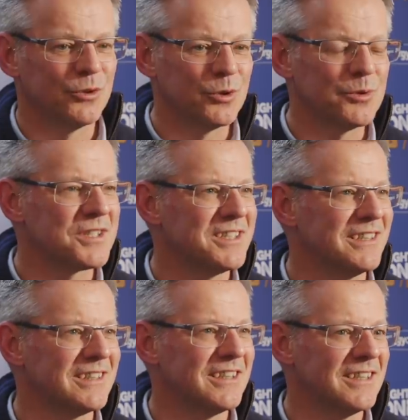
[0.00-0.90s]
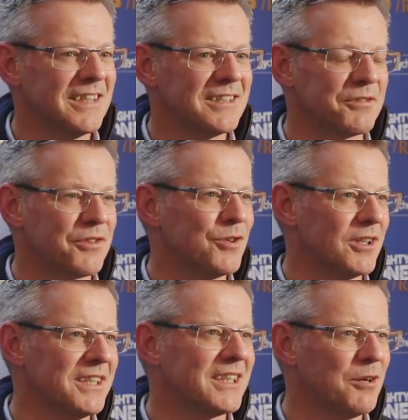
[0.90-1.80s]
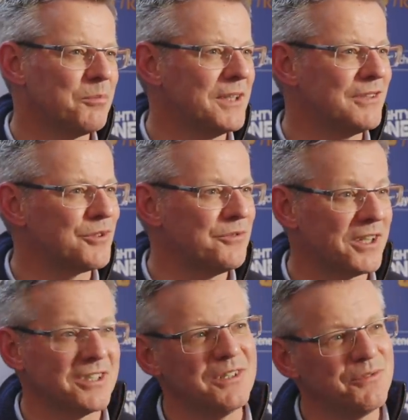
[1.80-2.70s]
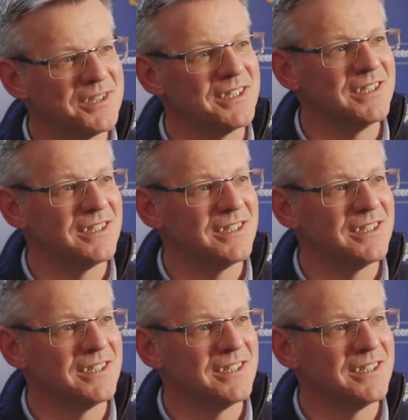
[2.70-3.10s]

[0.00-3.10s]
goals, and to get through the league campaign so far undefeated,